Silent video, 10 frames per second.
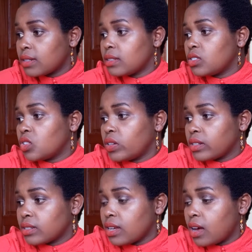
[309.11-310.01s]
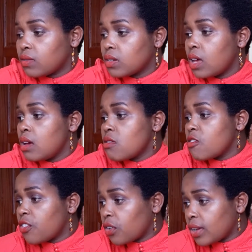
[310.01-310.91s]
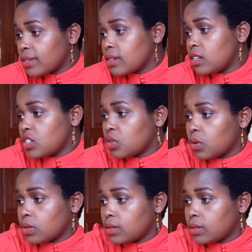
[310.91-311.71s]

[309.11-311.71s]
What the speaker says: national reserves, forests, nature